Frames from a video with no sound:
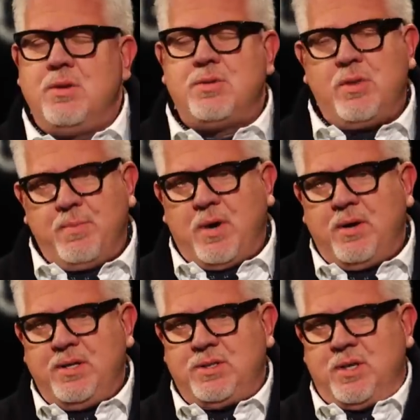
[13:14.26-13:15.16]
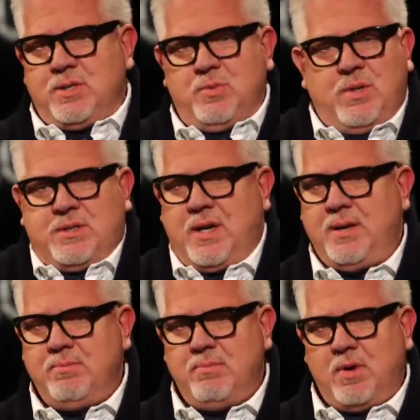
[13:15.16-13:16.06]
So the party starts. What
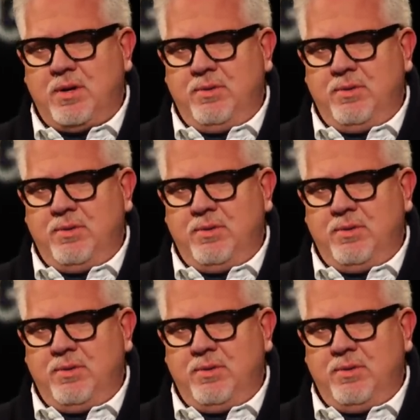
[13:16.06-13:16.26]
time are you